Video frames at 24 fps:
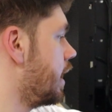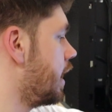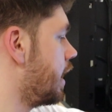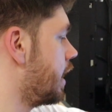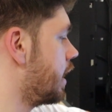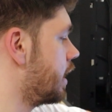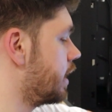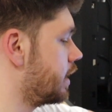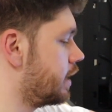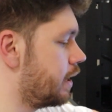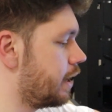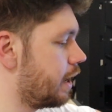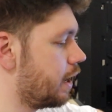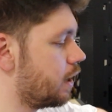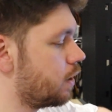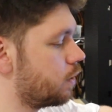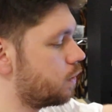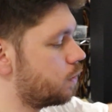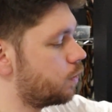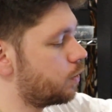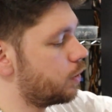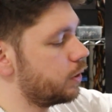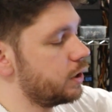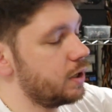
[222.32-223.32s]
Now
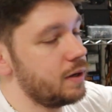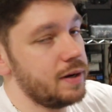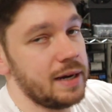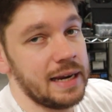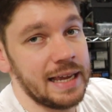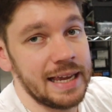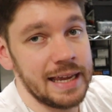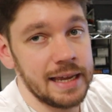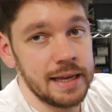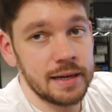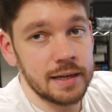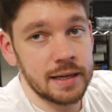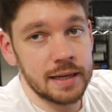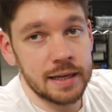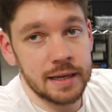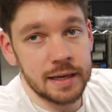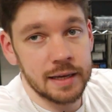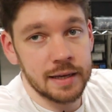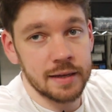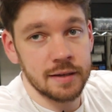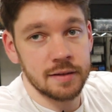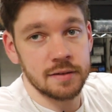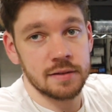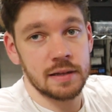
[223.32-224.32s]
what you need
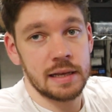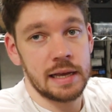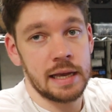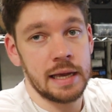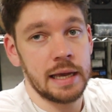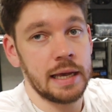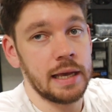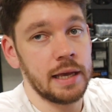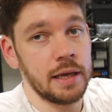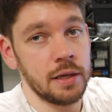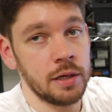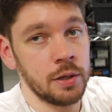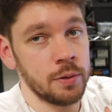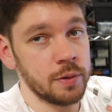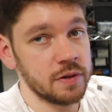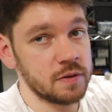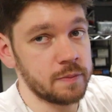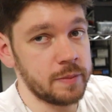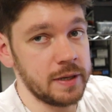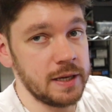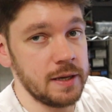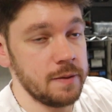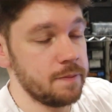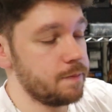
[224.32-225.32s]
is a
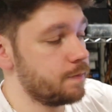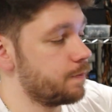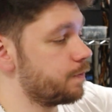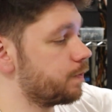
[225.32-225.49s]
USB.